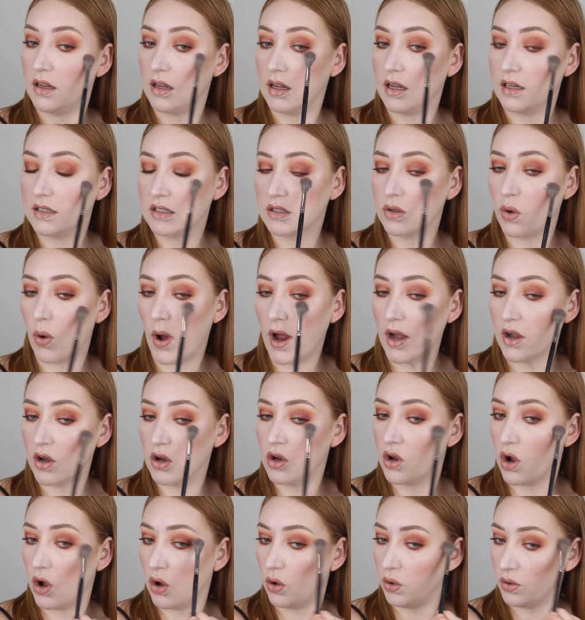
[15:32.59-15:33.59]
It's quite
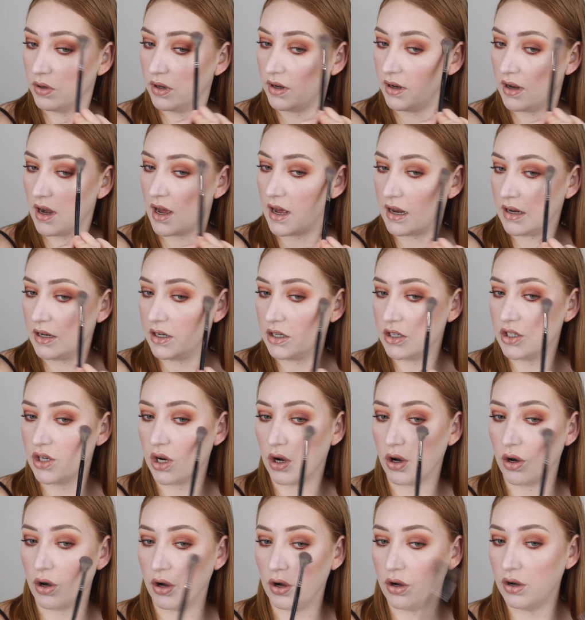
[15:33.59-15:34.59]
golden
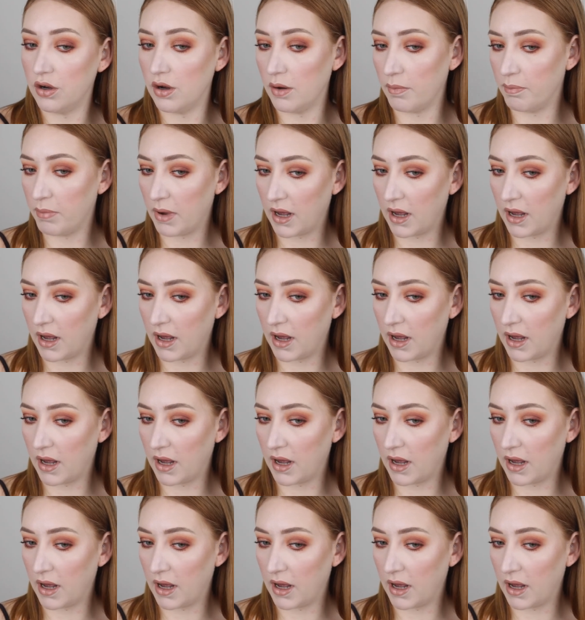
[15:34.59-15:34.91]
undertone,